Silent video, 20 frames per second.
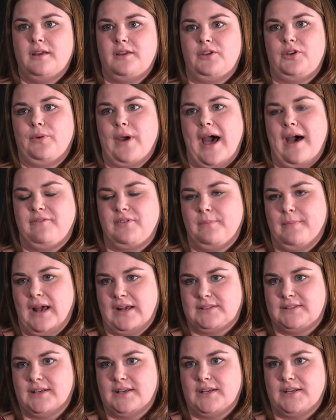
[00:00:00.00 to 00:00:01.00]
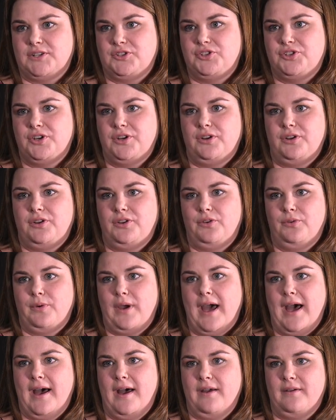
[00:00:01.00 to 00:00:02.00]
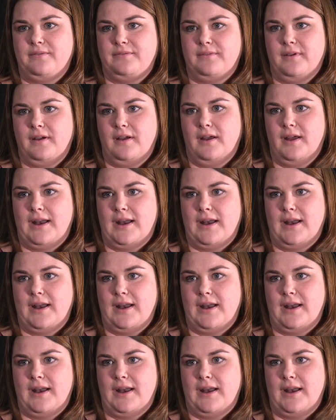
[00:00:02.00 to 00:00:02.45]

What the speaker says: you have a message, you have